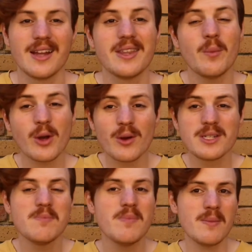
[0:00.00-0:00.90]
Then we're going
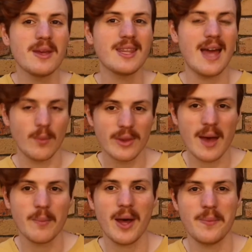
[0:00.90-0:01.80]
to mimic that with
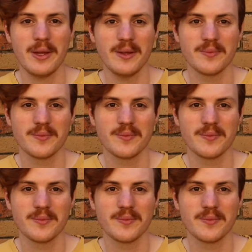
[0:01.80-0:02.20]
our puppet,